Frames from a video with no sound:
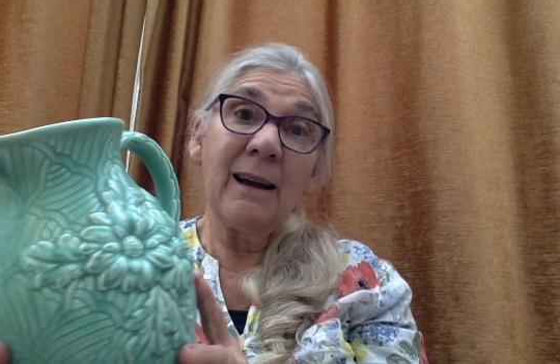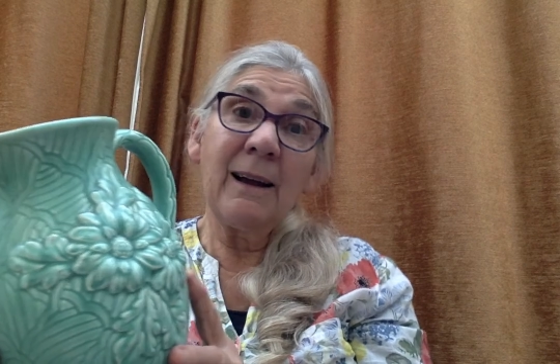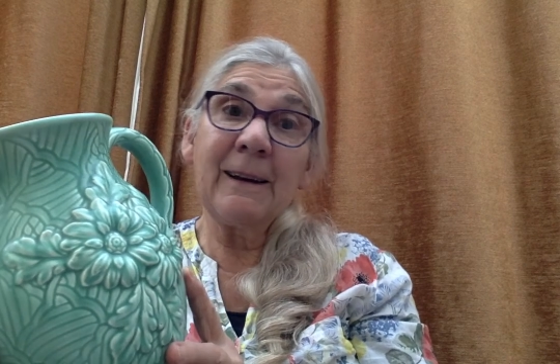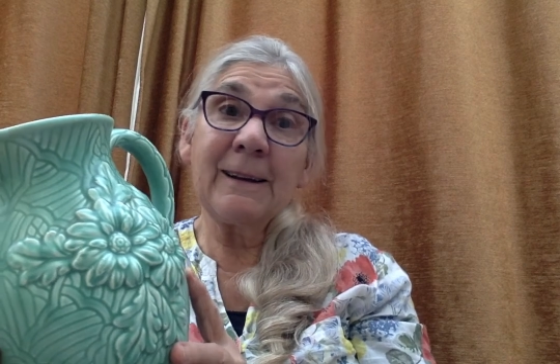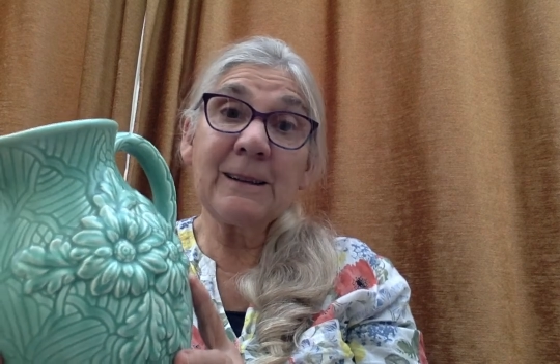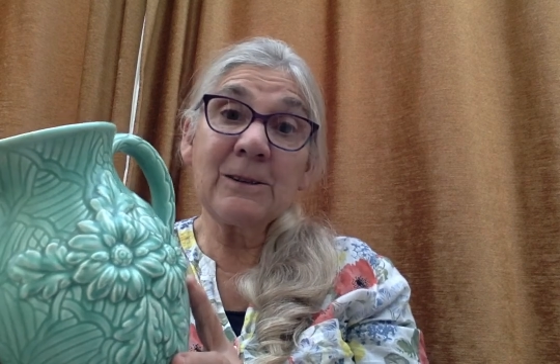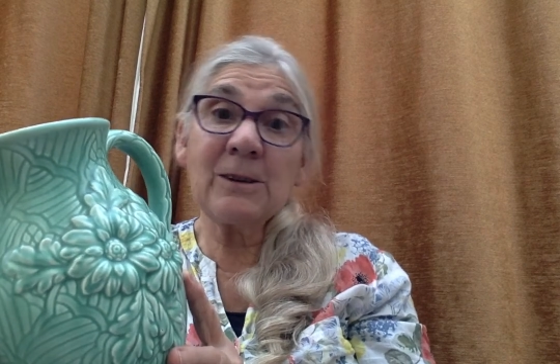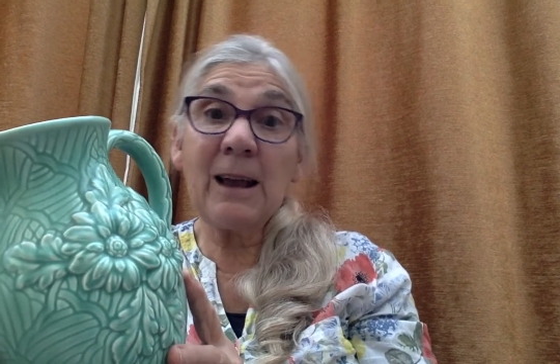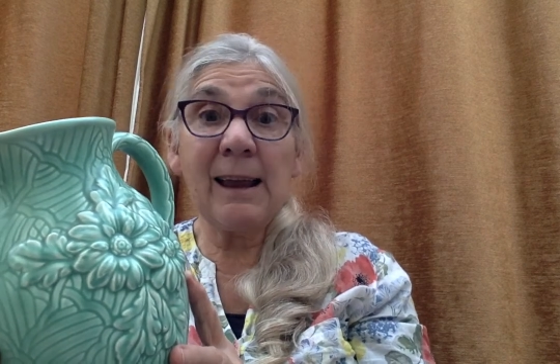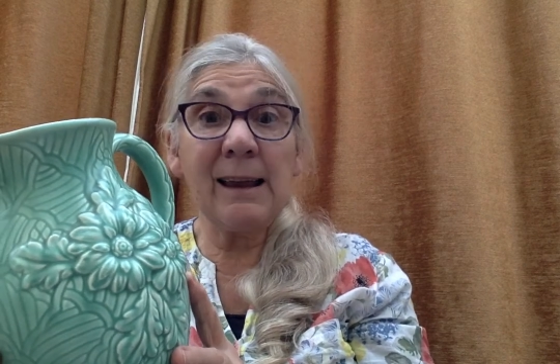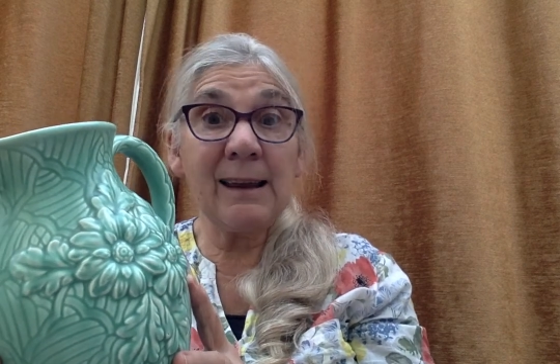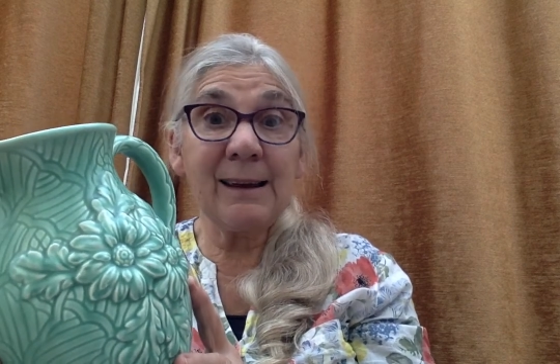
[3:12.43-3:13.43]
a little
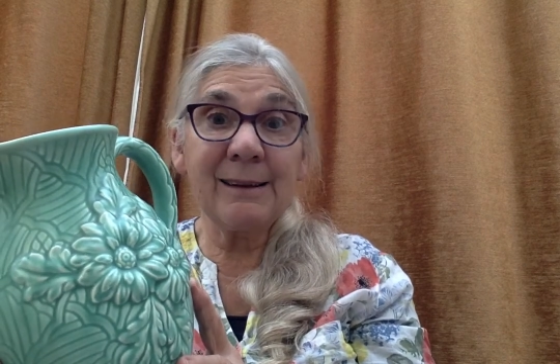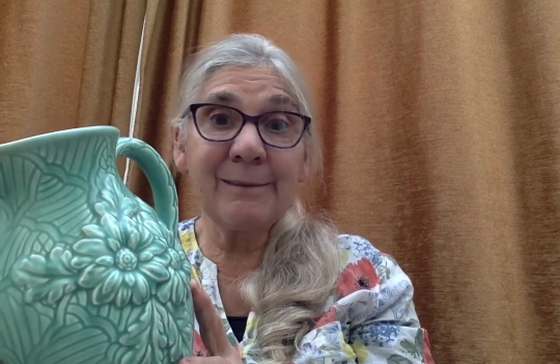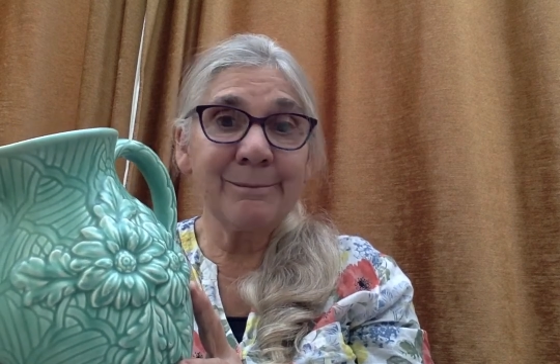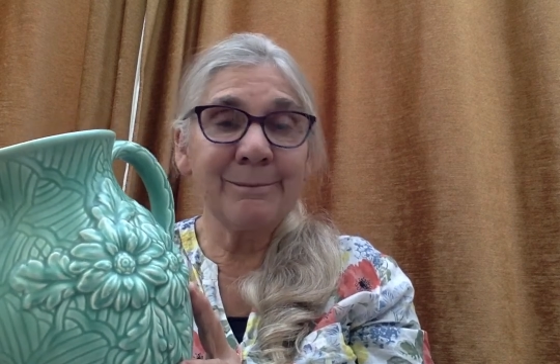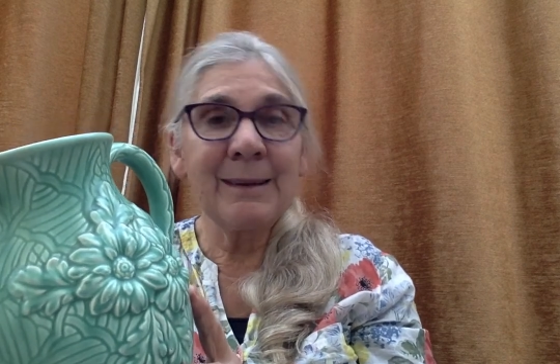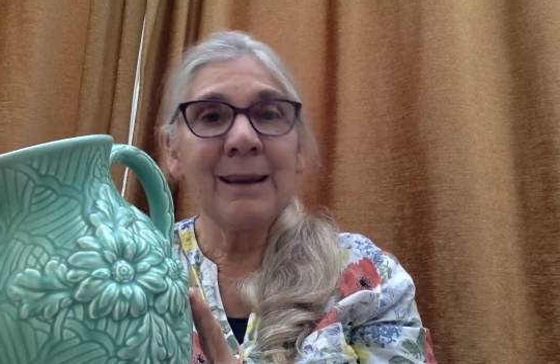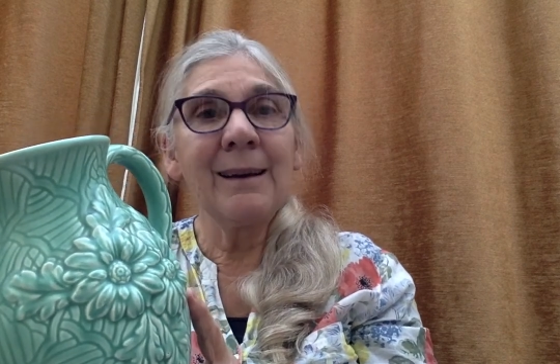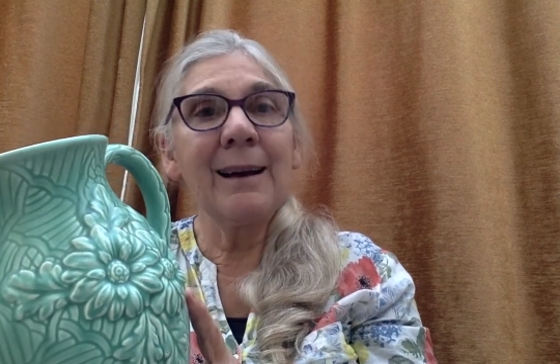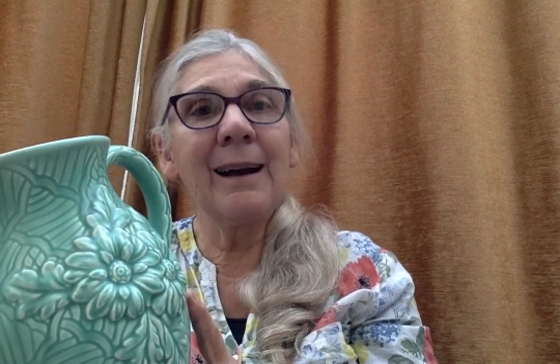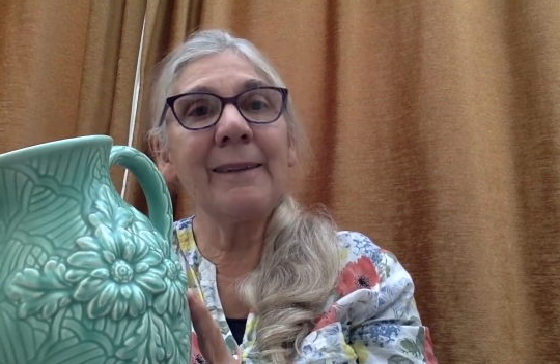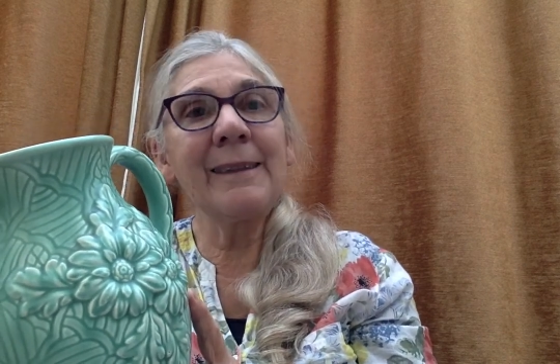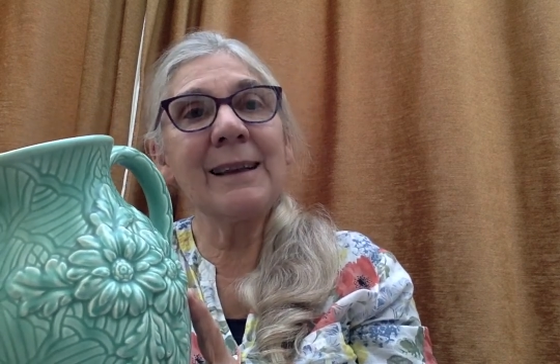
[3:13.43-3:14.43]
shake,
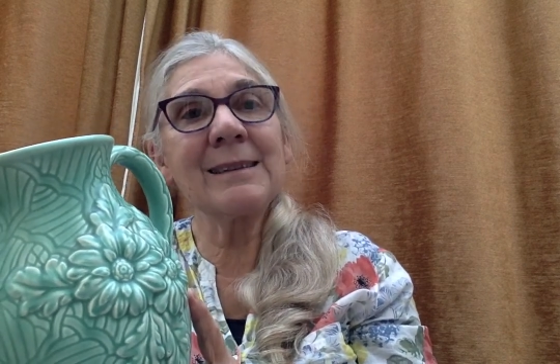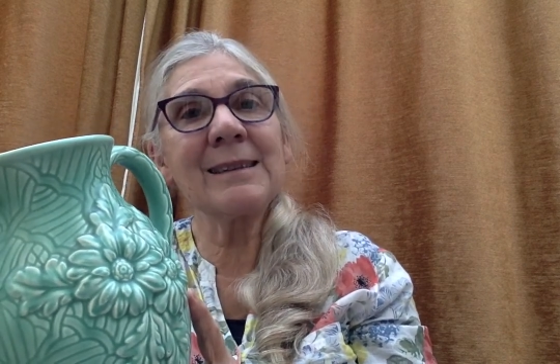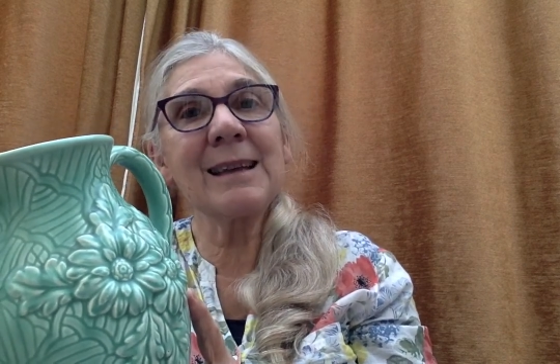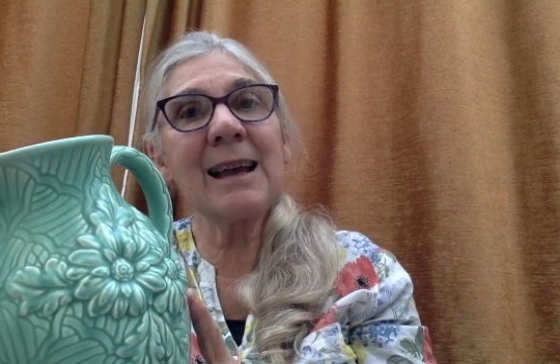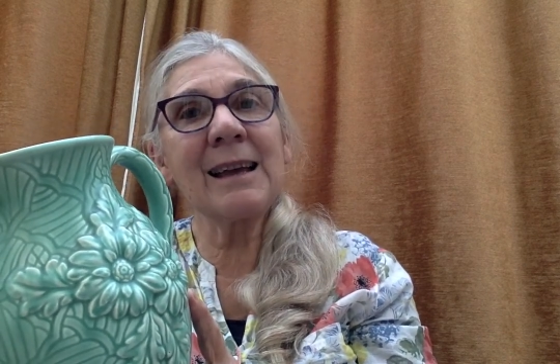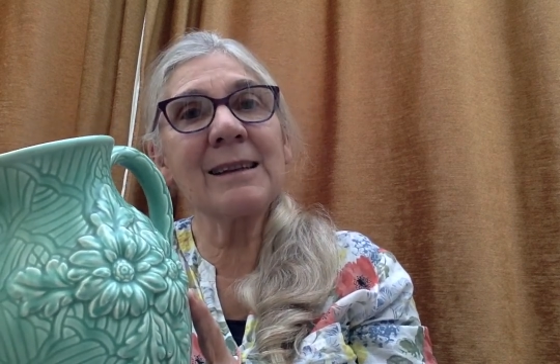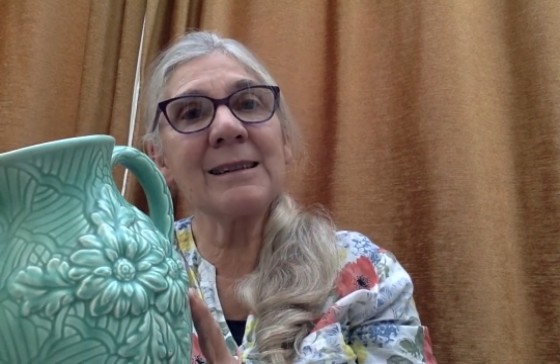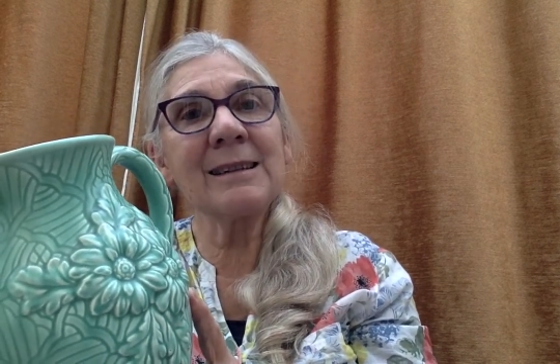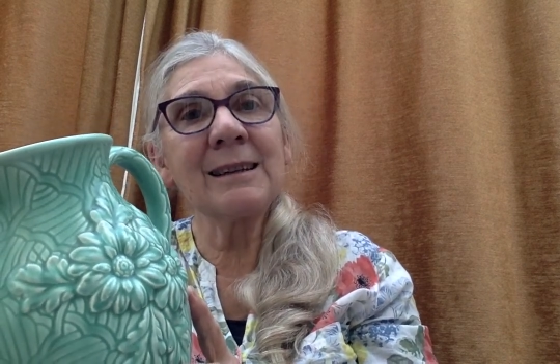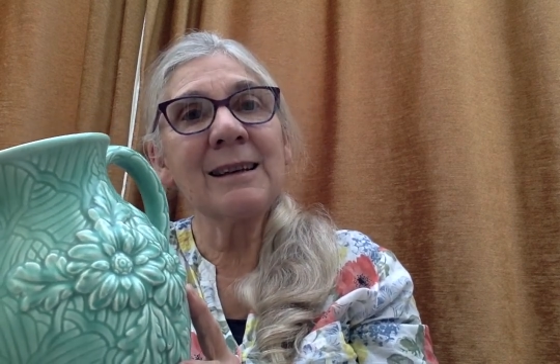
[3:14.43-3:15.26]
and then said,